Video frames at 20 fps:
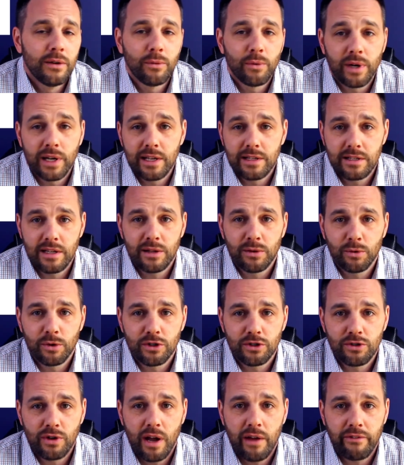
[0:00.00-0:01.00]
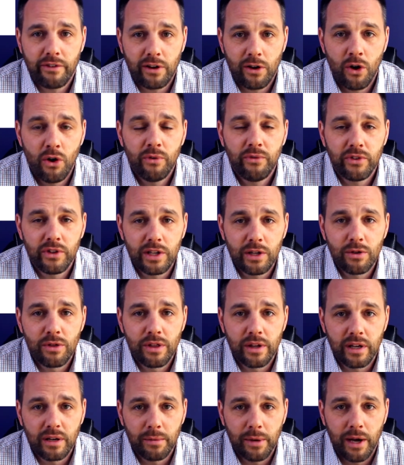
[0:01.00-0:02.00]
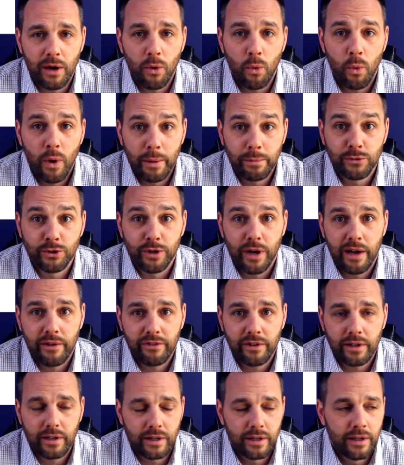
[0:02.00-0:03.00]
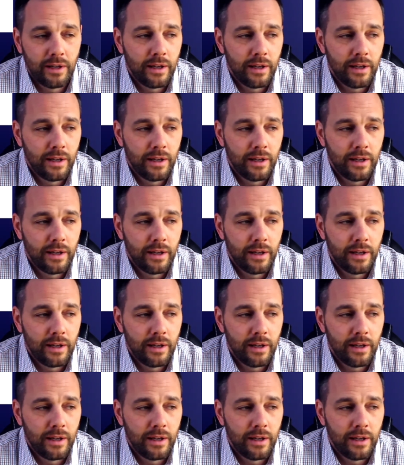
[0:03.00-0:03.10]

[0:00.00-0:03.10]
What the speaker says: when I say the word traffic. Hopefully, you think about web traffic.